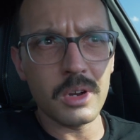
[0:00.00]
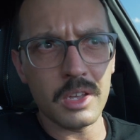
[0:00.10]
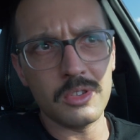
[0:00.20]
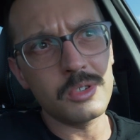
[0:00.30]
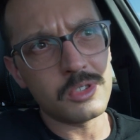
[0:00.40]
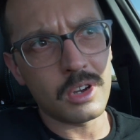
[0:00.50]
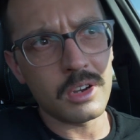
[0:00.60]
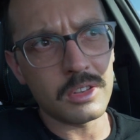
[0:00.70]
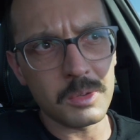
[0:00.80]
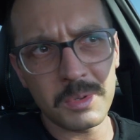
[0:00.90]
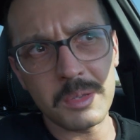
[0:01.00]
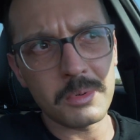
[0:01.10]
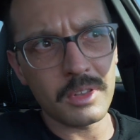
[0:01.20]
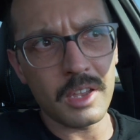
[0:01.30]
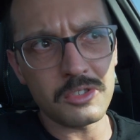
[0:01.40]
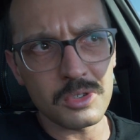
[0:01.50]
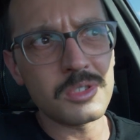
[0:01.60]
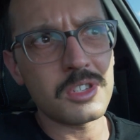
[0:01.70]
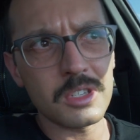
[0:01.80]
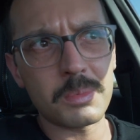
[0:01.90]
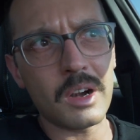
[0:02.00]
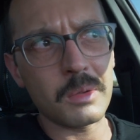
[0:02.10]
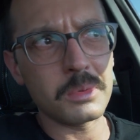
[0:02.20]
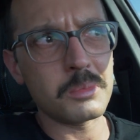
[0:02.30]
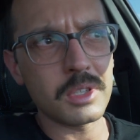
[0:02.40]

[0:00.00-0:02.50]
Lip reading: and those are the people that do see a problem